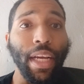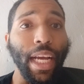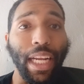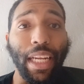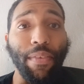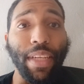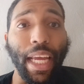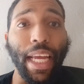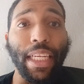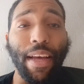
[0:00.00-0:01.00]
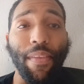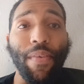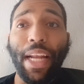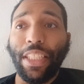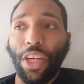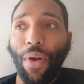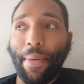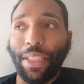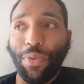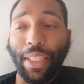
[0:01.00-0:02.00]
And I definitely think he should have the advantage in the
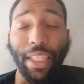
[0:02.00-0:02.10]
grappling situation.